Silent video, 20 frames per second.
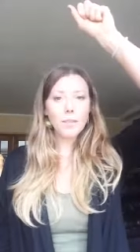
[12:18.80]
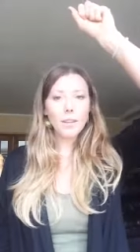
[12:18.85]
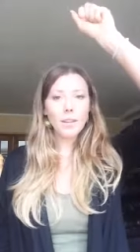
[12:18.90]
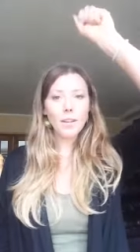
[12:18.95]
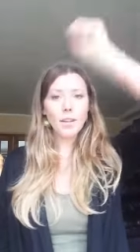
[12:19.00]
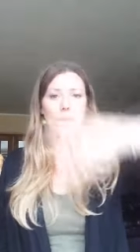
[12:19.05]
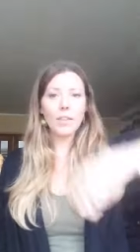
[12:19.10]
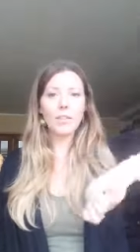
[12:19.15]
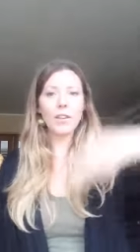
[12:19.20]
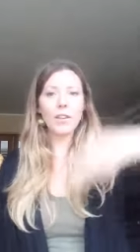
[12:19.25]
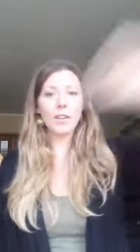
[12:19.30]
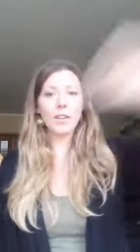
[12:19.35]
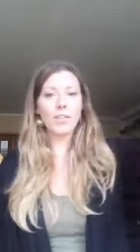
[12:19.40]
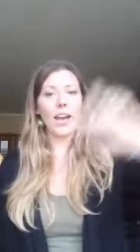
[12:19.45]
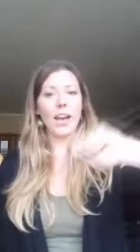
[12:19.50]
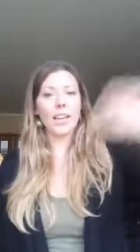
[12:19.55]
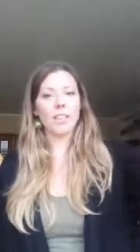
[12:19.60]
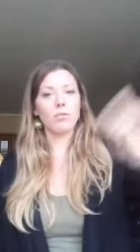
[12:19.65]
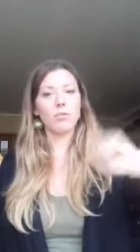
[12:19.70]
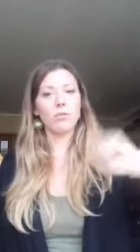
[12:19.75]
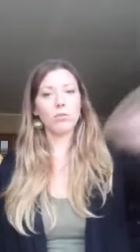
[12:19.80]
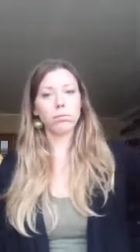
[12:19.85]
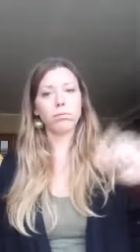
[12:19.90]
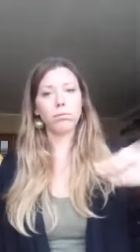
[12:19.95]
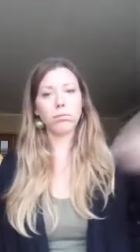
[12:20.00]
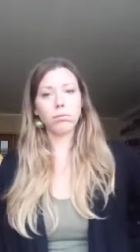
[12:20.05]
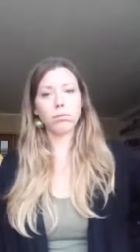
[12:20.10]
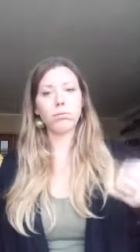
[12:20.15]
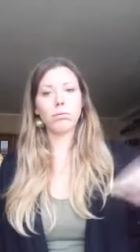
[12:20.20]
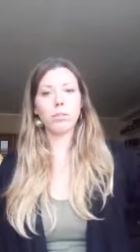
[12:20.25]
even if I
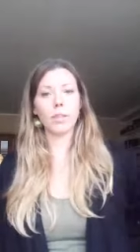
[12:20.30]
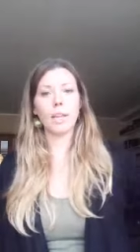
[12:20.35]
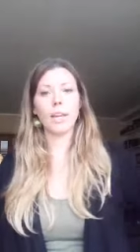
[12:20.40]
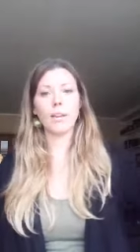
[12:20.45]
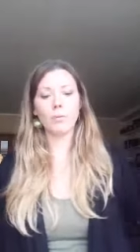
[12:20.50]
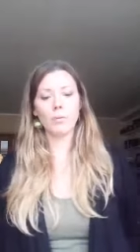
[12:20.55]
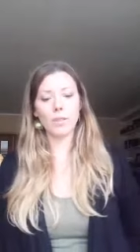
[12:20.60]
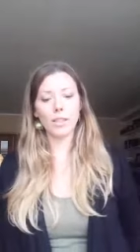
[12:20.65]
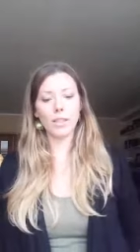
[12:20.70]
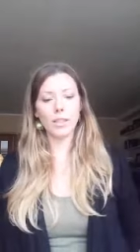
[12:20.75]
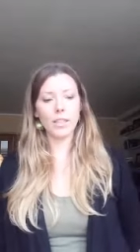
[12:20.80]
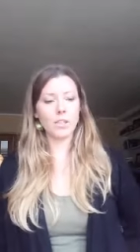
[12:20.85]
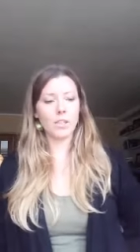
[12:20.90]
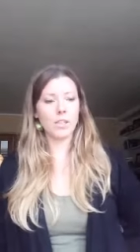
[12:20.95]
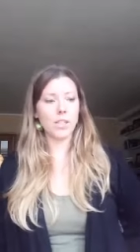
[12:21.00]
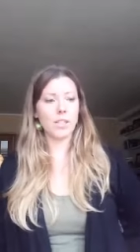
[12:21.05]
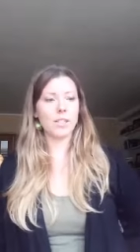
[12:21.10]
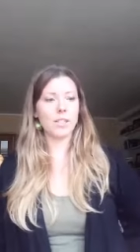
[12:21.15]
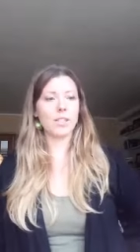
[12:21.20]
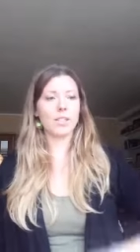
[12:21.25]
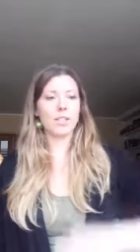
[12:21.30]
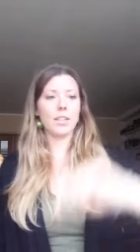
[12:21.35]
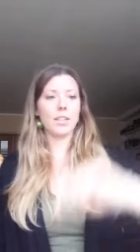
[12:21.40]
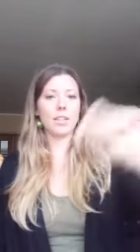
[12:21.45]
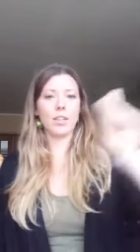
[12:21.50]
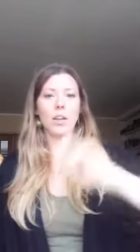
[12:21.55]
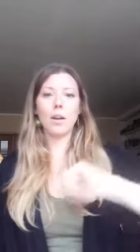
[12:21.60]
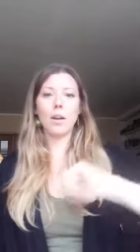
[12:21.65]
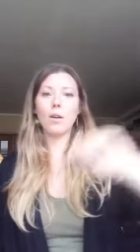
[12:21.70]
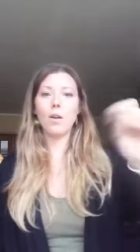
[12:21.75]
like really just, you
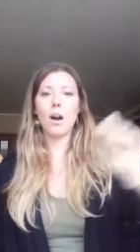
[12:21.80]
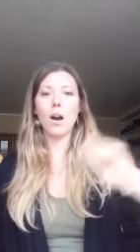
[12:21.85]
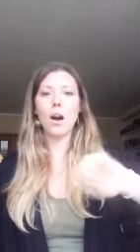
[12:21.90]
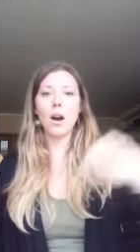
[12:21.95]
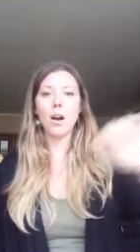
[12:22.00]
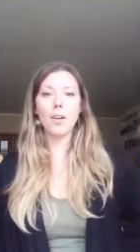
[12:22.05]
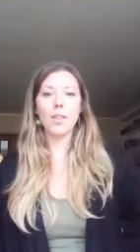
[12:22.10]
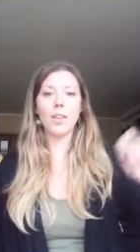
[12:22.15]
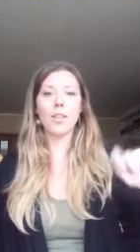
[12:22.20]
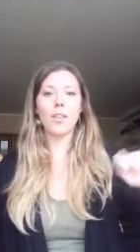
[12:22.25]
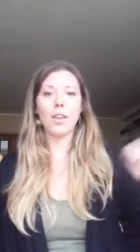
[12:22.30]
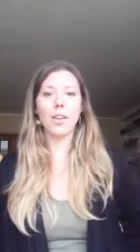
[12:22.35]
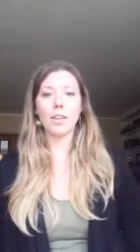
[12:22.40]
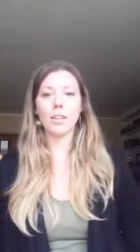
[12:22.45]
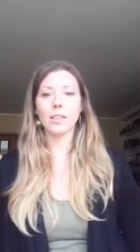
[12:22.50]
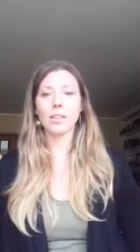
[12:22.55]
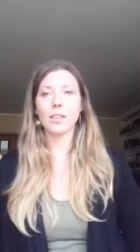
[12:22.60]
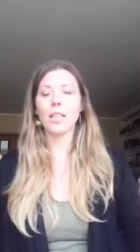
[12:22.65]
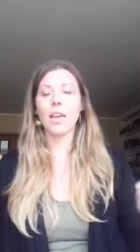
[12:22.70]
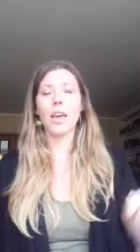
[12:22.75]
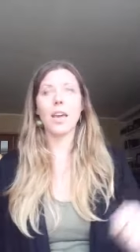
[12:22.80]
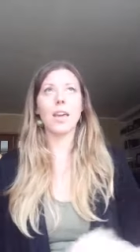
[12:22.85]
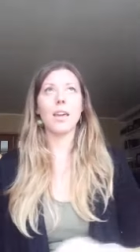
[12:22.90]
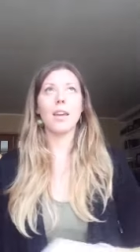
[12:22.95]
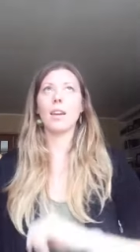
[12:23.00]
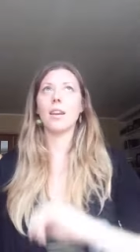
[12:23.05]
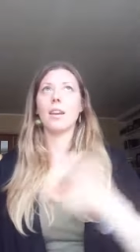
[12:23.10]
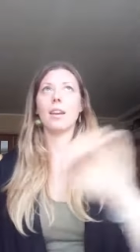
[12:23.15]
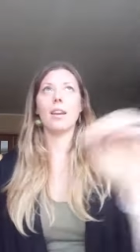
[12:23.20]
know, all the things that,